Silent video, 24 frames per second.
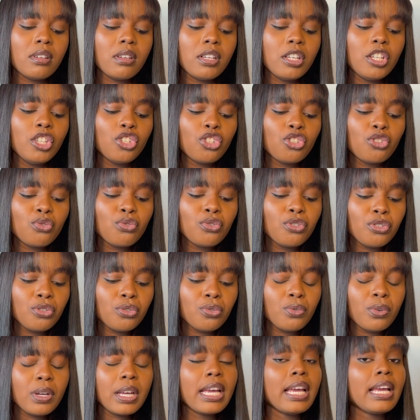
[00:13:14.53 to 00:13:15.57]
issue
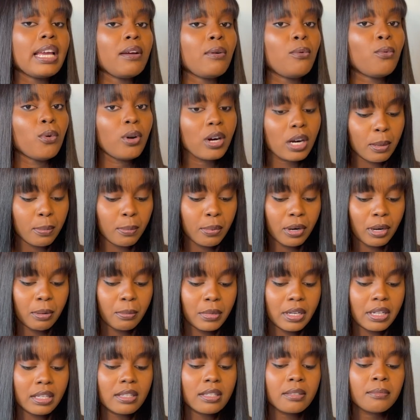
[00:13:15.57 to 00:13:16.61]
you a work
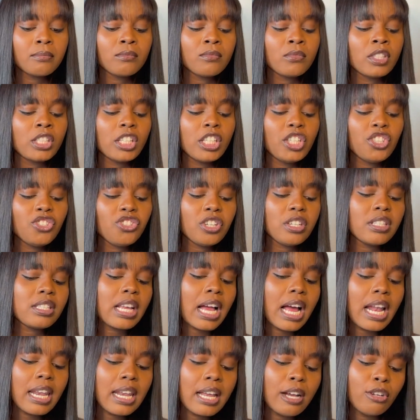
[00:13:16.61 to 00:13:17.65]
permit it just
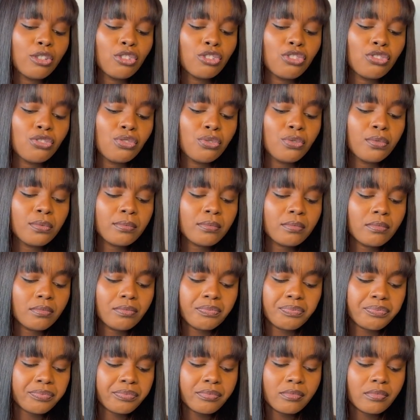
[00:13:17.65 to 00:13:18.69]
allows you
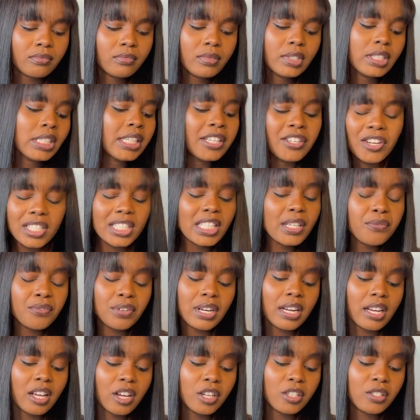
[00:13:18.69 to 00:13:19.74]
it doesn't even
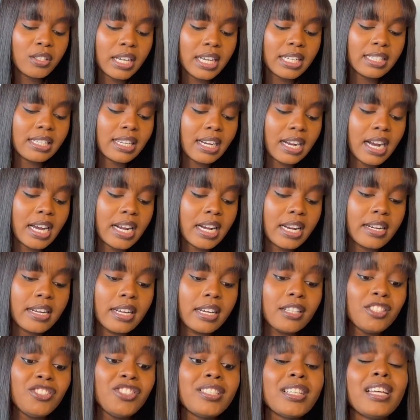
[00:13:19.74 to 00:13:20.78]
allow you to enter canada
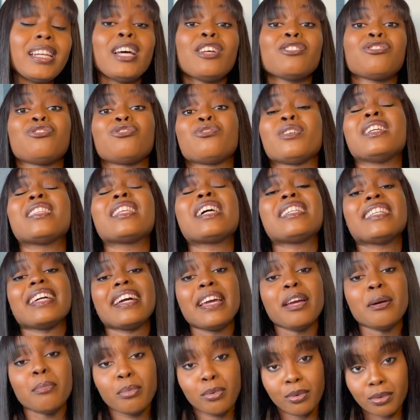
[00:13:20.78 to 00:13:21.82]
it just allows you to enter their
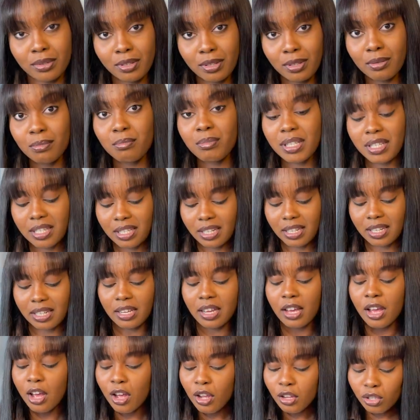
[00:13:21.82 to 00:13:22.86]
airport basically
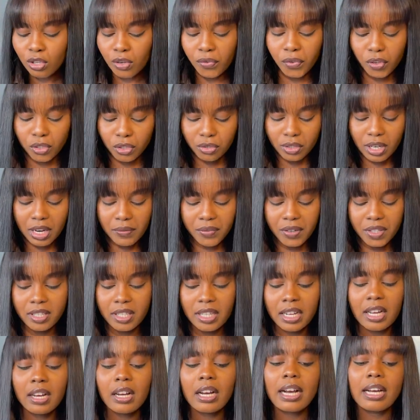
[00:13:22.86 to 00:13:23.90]
so for student
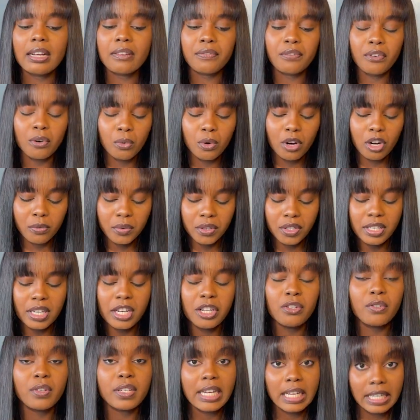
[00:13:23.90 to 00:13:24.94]
visa and for work visa
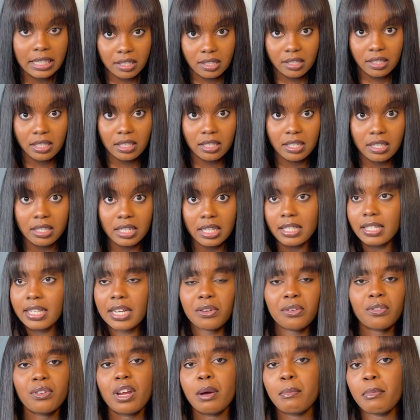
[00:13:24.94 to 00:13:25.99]
you get this letter i
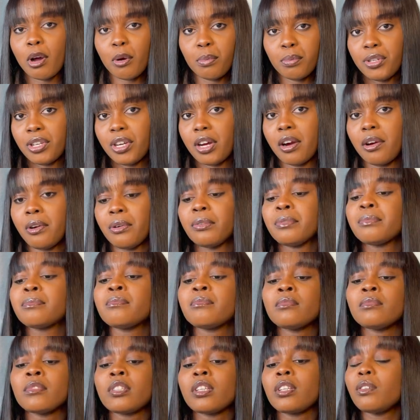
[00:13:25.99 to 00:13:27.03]
don't know about pr
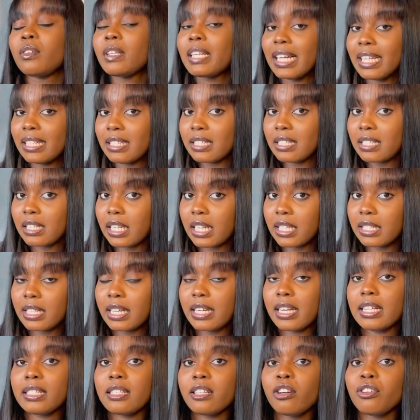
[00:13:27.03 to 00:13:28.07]
you get this letter
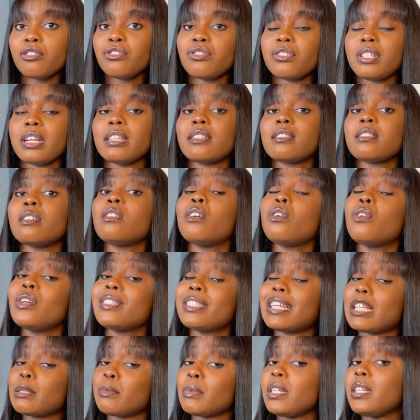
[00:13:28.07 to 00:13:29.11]
that tells you that it
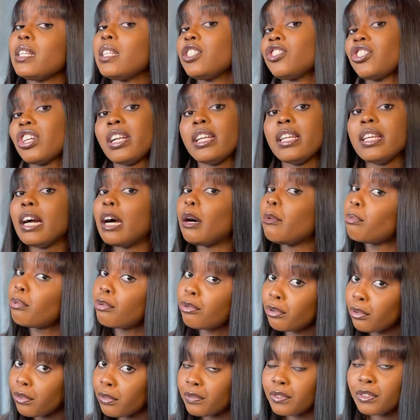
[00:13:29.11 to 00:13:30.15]
has been initially
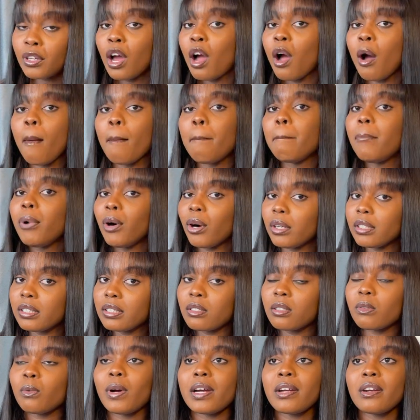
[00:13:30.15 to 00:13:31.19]
approved but
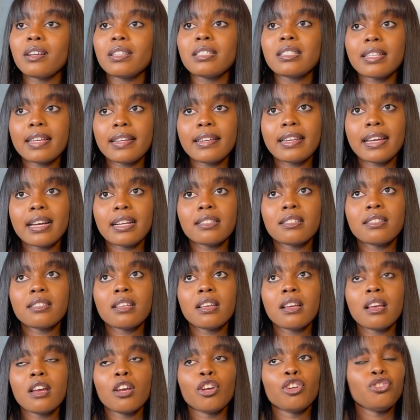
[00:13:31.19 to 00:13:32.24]
we're not saying that
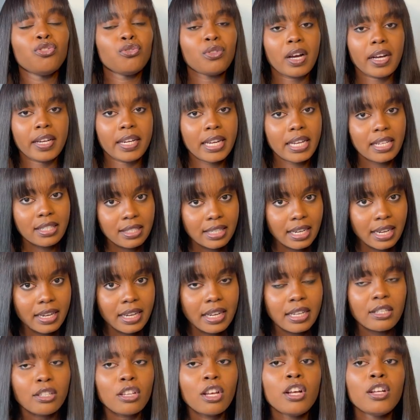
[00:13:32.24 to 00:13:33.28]
you can enter
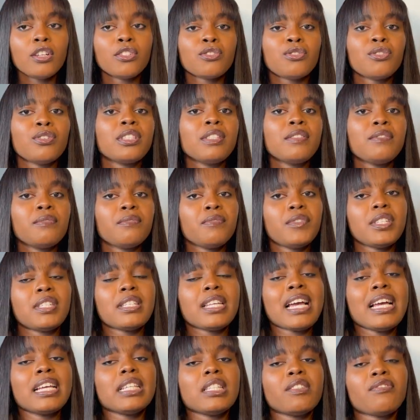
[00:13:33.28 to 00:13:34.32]
it so the
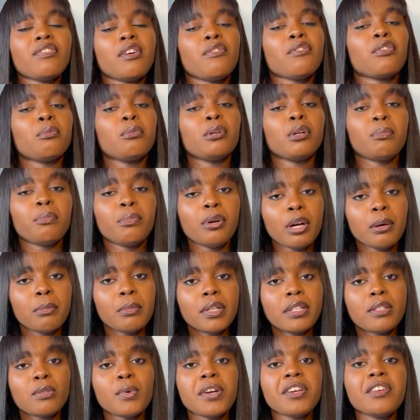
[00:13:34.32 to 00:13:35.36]
visa is different from your
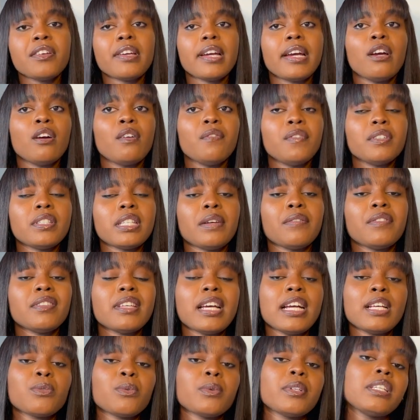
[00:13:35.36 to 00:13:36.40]
permit when you get your visa
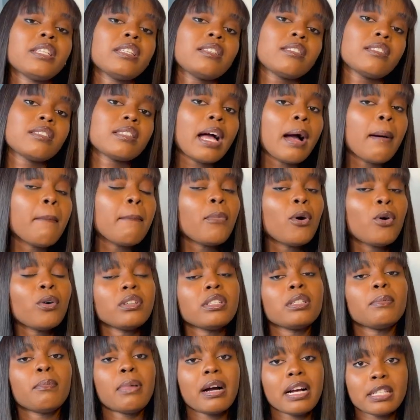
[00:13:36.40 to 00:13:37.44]
visa is what they stamp on
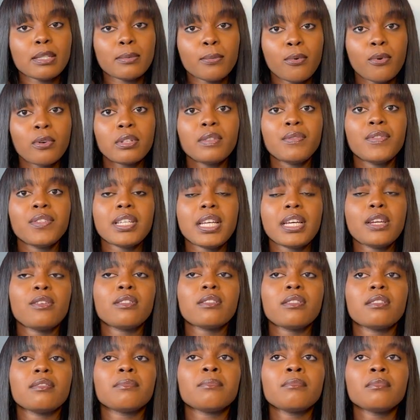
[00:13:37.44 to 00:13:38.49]
the passport visa
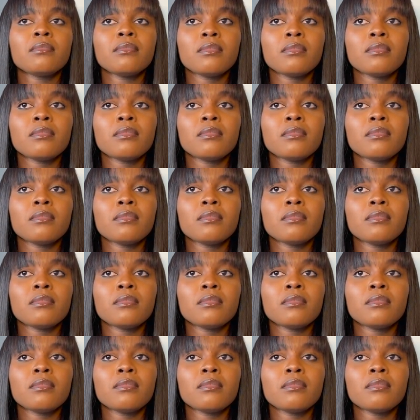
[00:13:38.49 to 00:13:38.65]
doesn't